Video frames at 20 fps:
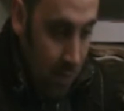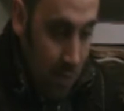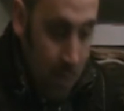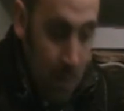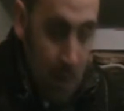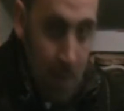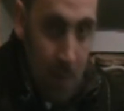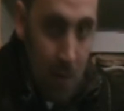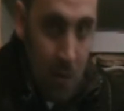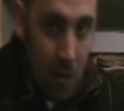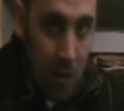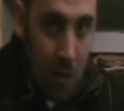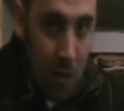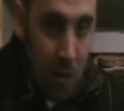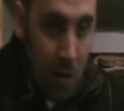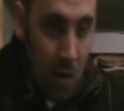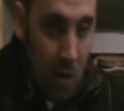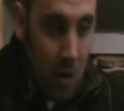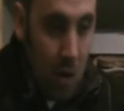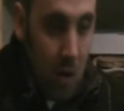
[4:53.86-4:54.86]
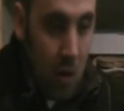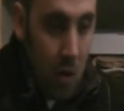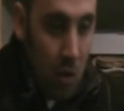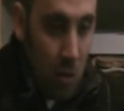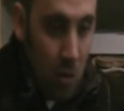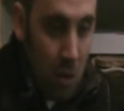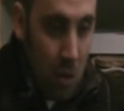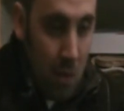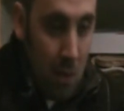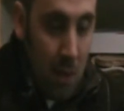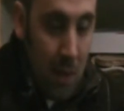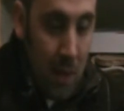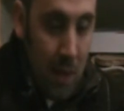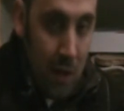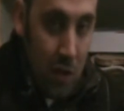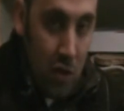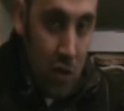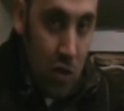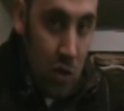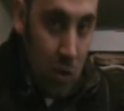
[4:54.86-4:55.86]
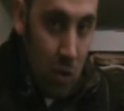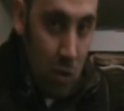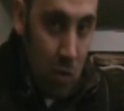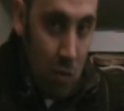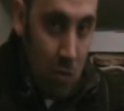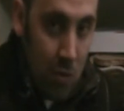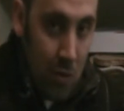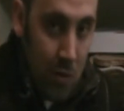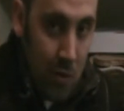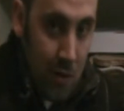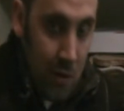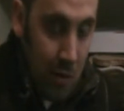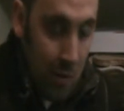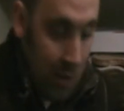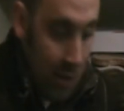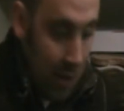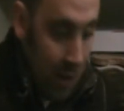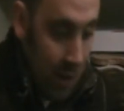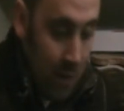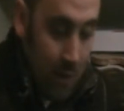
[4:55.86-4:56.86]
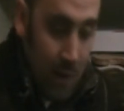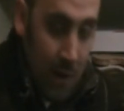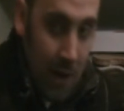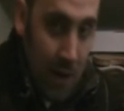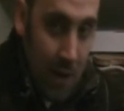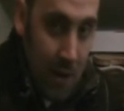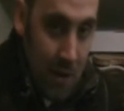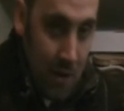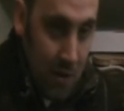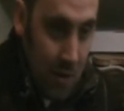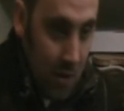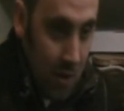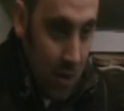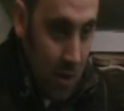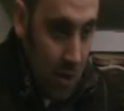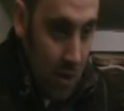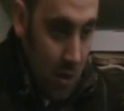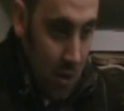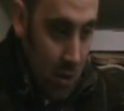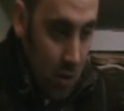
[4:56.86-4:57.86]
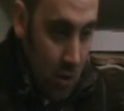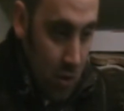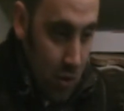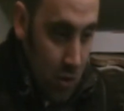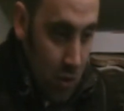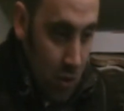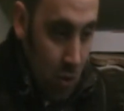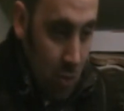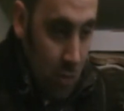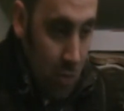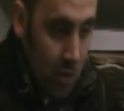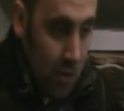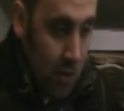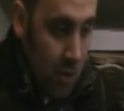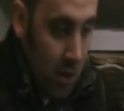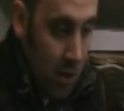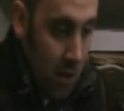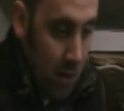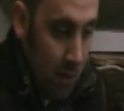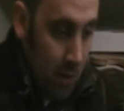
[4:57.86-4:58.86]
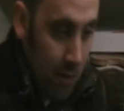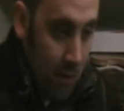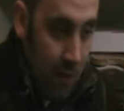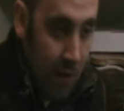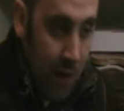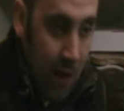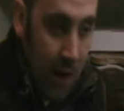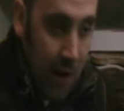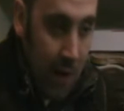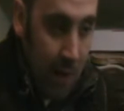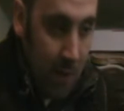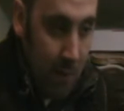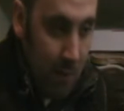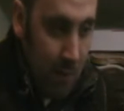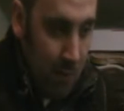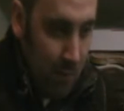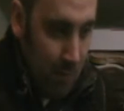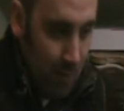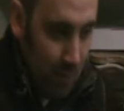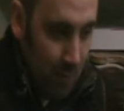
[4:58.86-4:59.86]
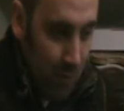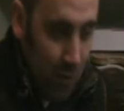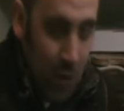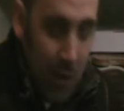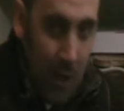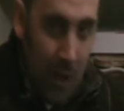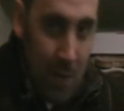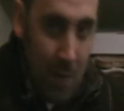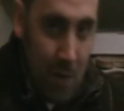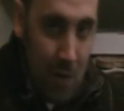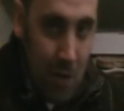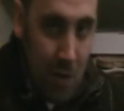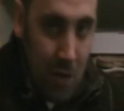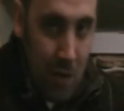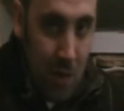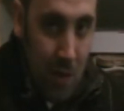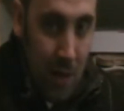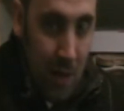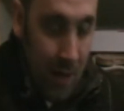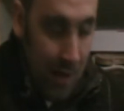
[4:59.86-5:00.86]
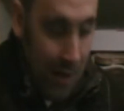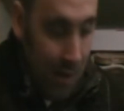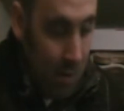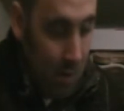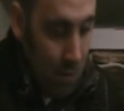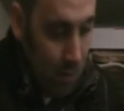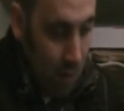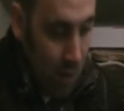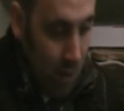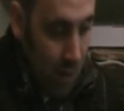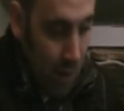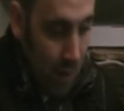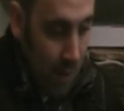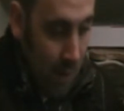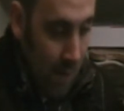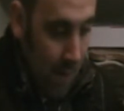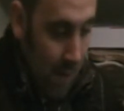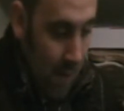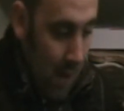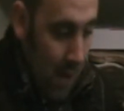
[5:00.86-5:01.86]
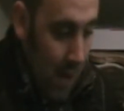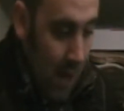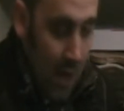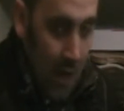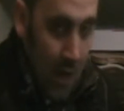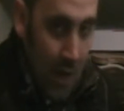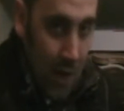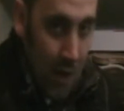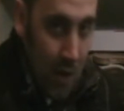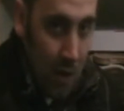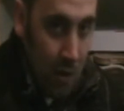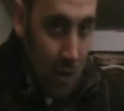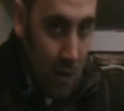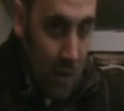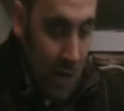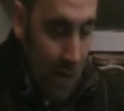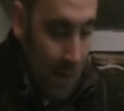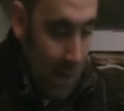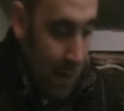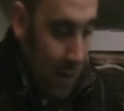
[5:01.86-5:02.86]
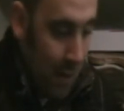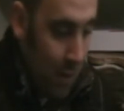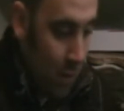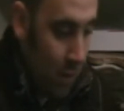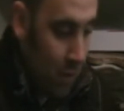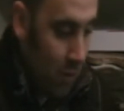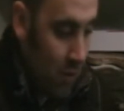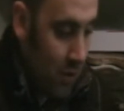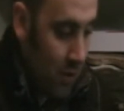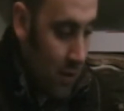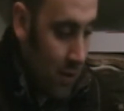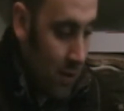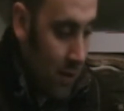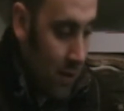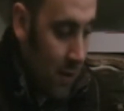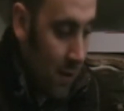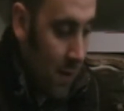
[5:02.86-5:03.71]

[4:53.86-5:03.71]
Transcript: by people who want to play solo music, real fast solo music, or very tricky music to play. You know, a lot of notes happen at once, and